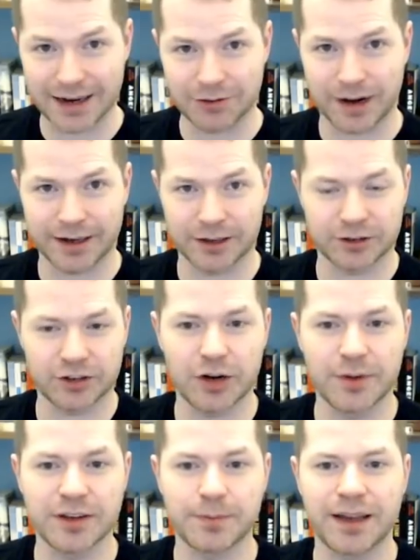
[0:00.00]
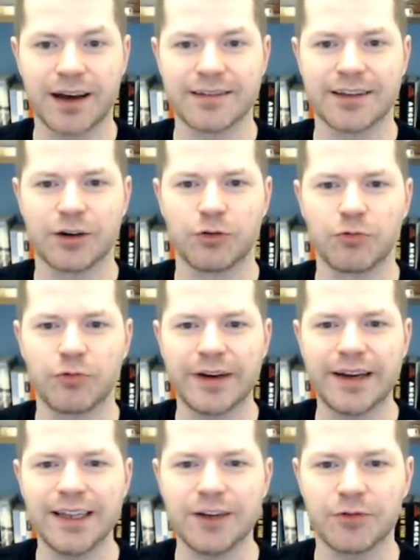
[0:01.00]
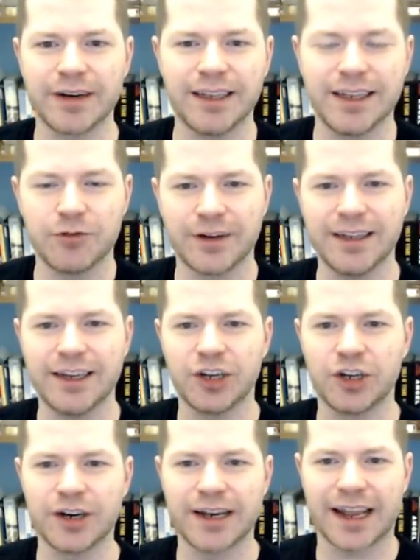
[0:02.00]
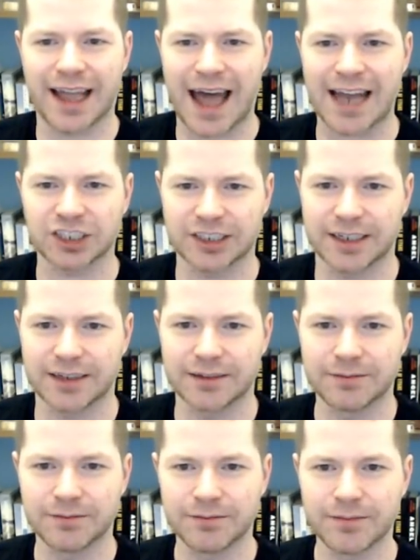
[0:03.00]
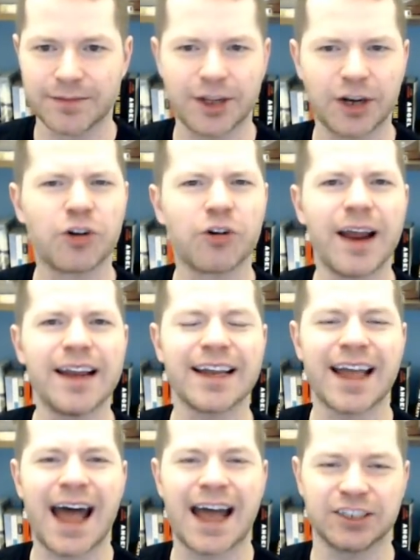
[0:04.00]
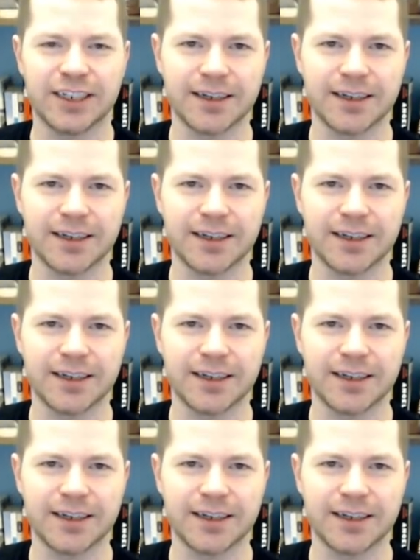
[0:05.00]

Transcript: regular tournaments because they're really, really, really good at cashing. They're great at cashing.